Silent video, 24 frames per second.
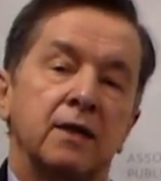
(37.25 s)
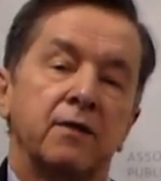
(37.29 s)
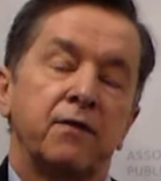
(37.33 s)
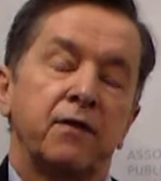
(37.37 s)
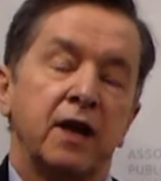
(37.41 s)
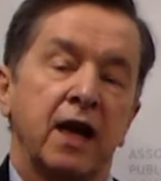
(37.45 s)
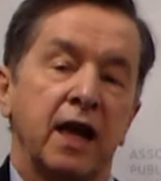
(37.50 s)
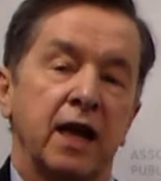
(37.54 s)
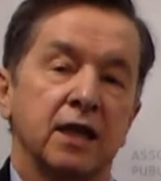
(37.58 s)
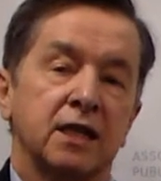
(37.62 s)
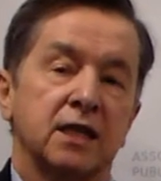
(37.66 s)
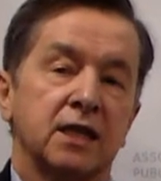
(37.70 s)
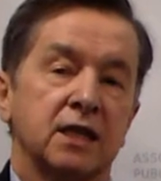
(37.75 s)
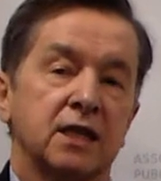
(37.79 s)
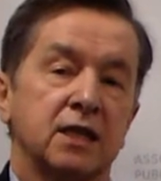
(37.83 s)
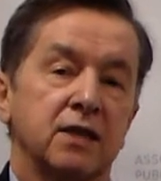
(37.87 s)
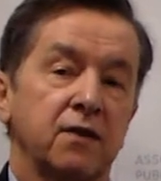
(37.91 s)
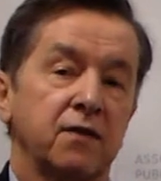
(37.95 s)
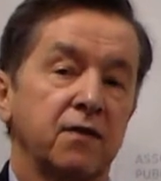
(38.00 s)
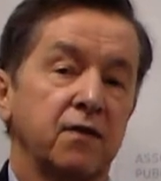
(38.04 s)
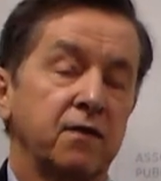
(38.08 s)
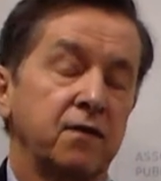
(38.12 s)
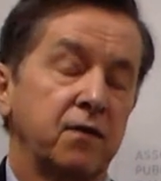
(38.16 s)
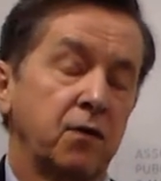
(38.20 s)
the finances
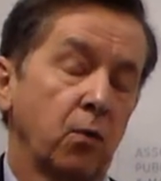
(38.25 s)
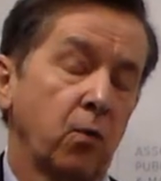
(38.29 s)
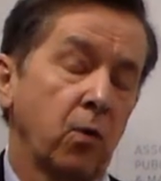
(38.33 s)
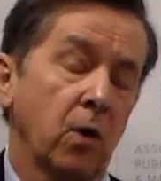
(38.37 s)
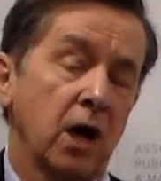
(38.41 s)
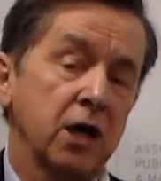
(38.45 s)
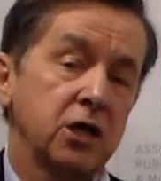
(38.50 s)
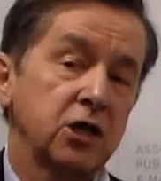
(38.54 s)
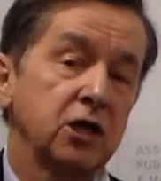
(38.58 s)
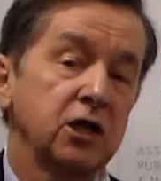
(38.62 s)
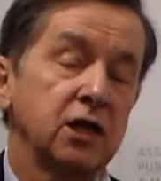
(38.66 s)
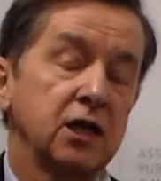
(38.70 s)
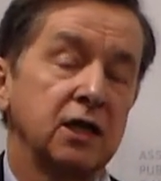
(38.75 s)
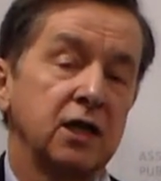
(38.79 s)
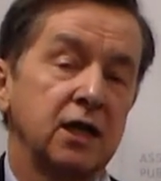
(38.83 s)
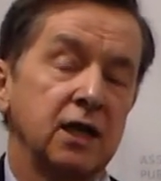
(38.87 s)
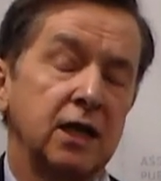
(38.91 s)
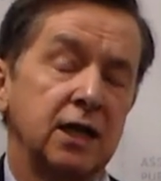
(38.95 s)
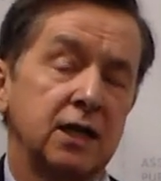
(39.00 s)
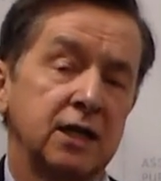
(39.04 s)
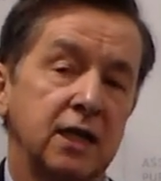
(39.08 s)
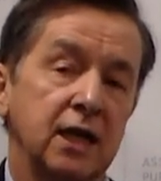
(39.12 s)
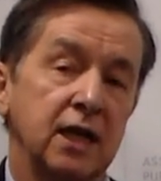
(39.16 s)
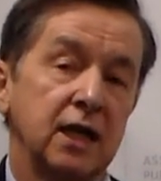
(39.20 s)
of the Washington,
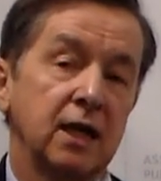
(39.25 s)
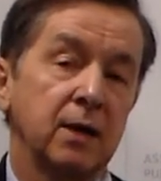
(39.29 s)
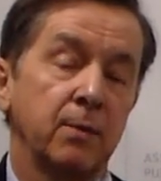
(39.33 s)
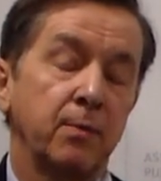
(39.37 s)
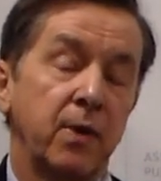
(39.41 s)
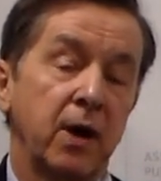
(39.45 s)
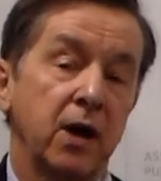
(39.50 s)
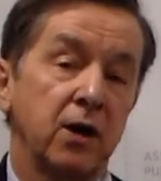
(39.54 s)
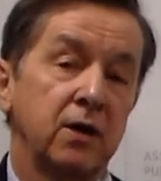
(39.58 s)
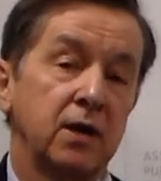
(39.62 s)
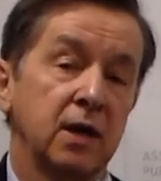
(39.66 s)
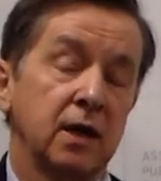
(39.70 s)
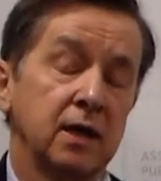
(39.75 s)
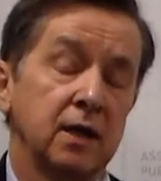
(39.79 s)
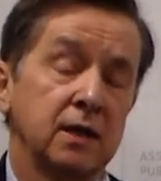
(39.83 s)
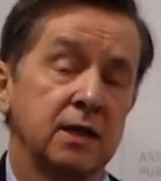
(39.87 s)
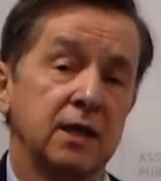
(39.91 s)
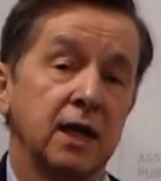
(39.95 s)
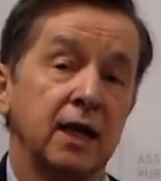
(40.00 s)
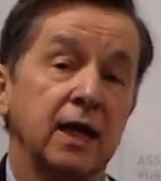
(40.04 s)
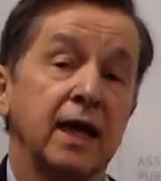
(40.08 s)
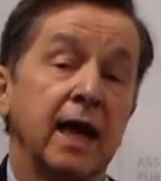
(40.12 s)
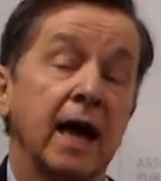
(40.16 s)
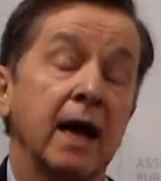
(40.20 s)
D.C. compared to
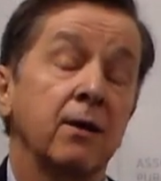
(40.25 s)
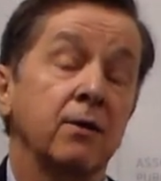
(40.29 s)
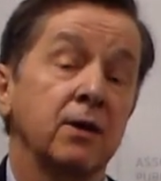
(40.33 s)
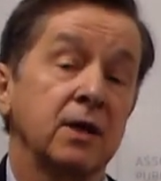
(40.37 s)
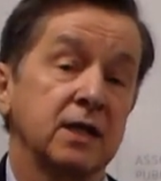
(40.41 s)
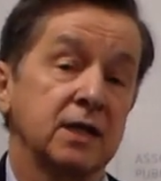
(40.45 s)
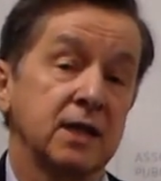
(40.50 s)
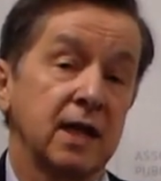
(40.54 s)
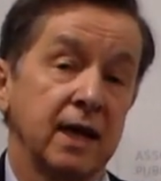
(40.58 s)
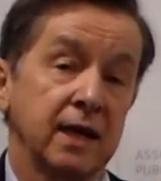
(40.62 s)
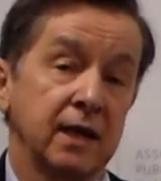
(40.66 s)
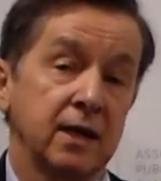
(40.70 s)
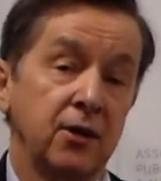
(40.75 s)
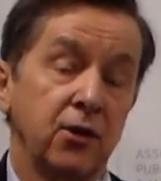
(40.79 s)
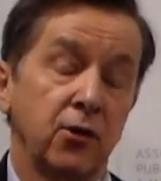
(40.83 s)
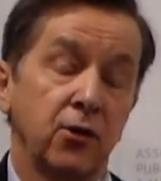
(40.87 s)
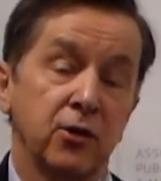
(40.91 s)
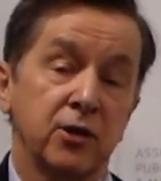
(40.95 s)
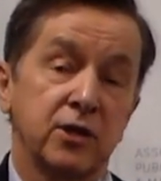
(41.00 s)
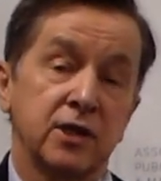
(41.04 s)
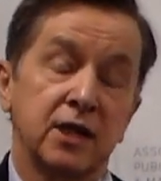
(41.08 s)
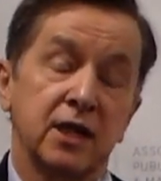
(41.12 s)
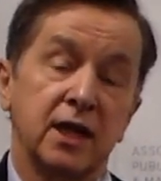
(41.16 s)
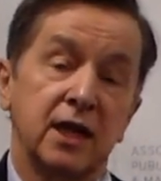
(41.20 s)
city counties like New
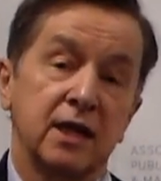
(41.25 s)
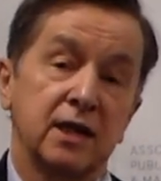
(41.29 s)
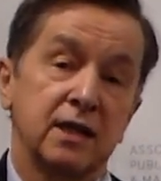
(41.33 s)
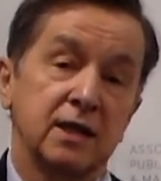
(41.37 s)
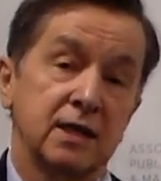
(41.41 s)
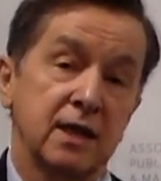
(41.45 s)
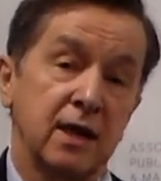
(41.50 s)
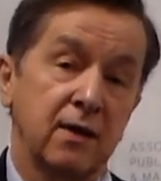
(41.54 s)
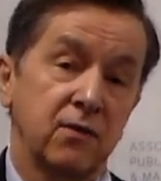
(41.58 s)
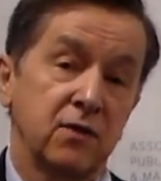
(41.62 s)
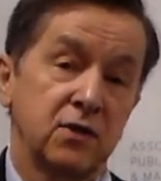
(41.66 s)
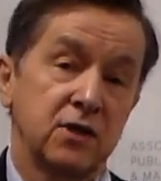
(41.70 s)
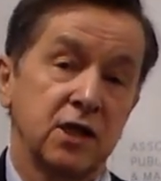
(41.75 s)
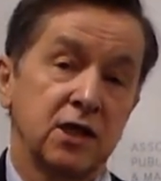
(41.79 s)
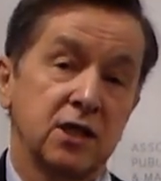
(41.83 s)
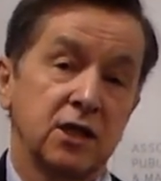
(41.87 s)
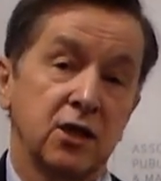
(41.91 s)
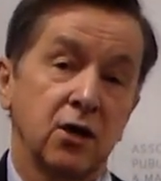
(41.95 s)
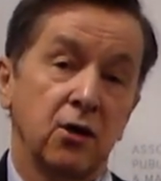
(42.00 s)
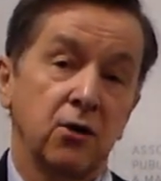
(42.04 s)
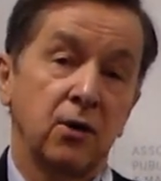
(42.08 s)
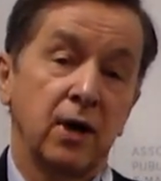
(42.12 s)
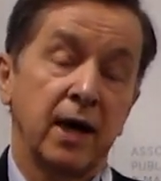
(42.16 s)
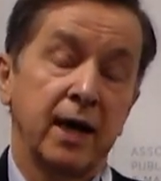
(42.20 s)
York City and San
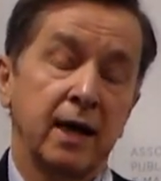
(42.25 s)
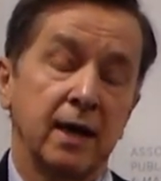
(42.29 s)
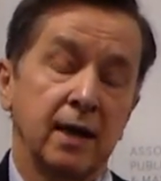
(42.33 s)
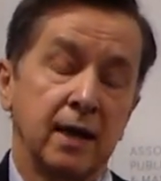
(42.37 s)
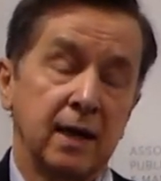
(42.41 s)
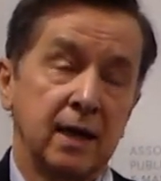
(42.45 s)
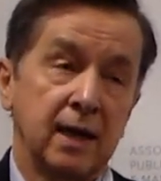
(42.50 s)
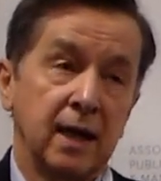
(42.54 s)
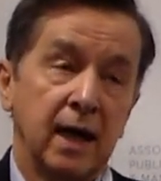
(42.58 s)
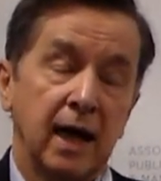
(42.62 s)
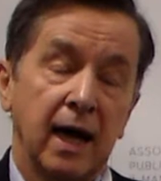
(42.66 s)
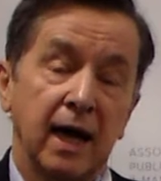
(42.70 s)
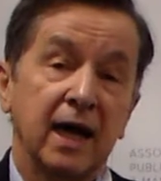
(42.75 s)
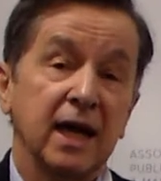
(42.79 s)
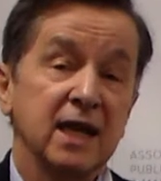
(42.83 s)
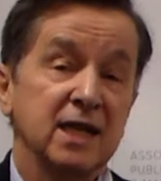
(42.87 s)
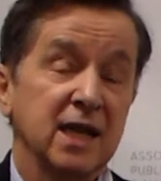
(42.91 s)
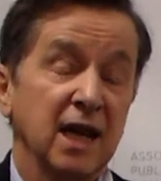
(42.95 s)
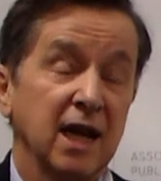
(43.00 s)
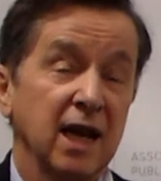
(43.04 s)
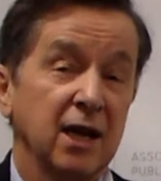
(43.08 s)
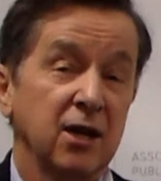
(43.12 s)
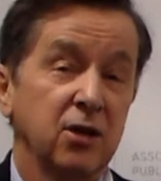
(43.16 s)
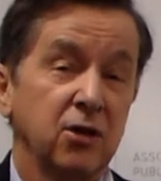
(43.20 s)
Francisco. I
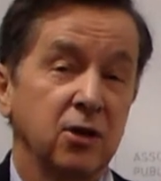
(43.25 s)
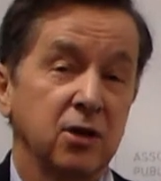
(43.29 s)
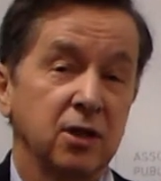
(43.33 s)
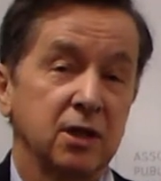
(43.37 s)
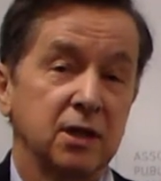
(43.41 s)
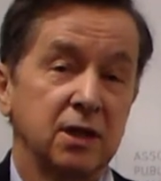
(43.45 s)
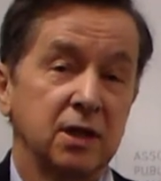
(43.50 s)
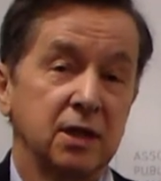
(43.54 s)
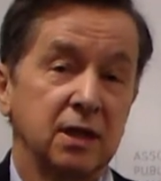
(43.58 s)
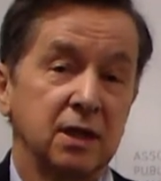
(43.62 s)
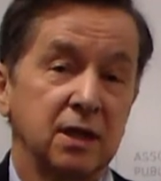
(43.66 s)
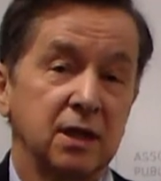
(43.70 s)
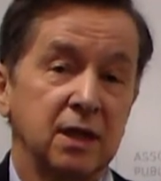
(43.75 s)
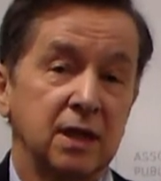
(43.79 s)
guess I got hooked.